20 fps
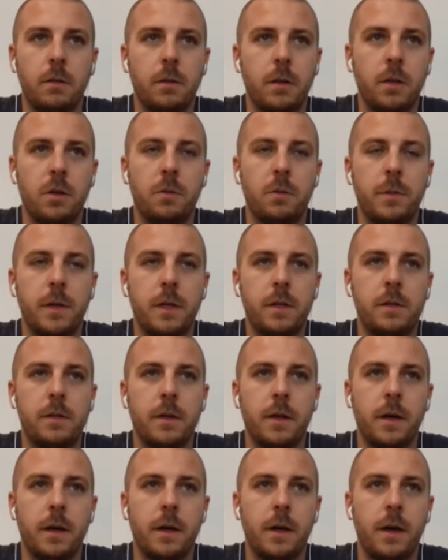little bit
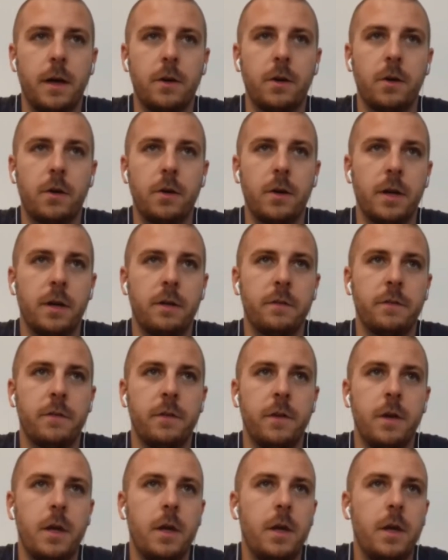unheard of.